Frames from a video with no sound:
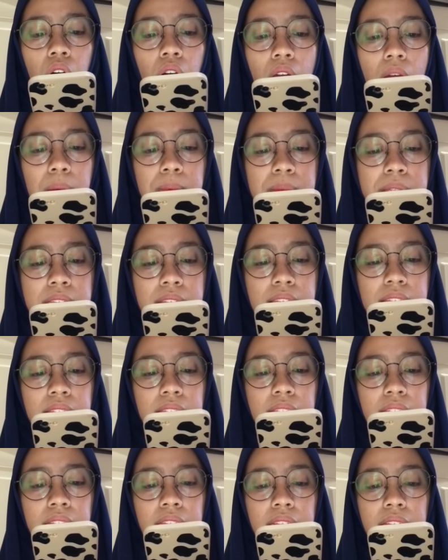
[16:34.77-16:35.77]

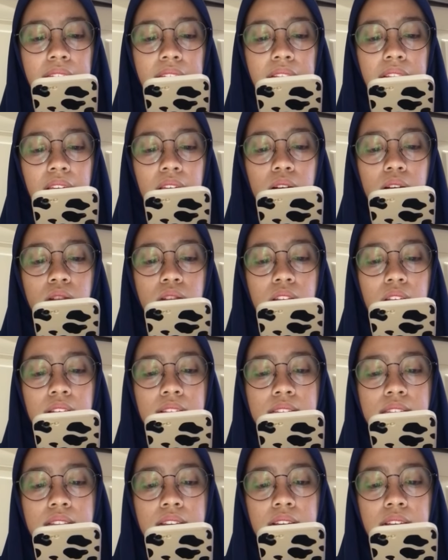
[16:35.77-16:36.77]
absent in ileus
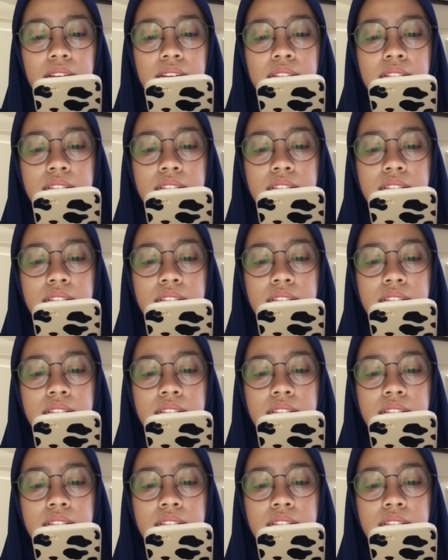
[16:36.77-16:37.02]
as the